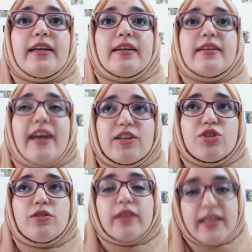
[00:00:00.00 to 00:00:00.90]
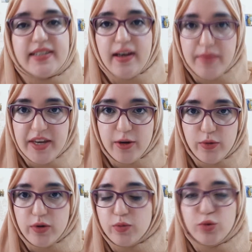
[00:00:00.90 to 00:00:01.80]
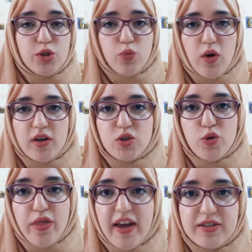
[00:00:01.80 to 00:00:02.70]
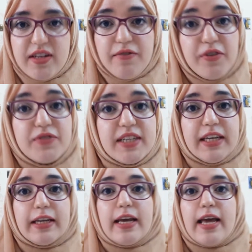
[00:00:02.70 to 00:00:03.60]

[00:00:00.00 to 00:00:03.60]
national exam year, which was 2015,